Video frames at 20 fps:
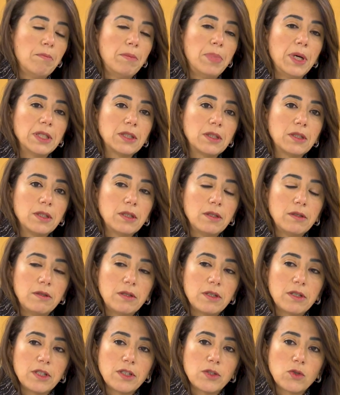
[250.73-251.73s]
but
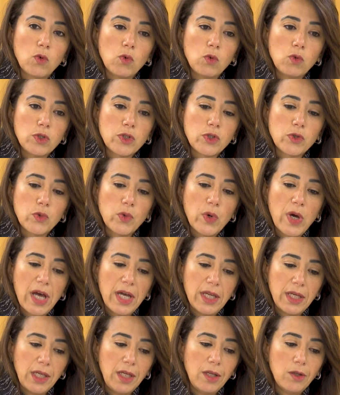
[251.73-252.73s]
there is also
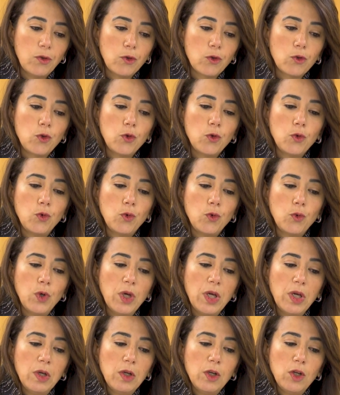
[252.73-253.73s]
a need to
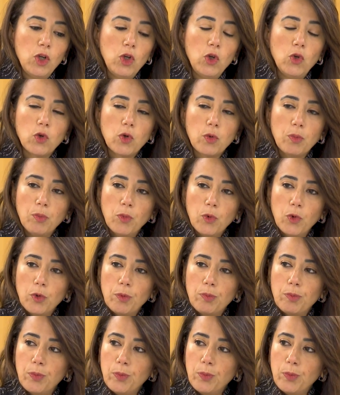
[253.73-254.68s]
look more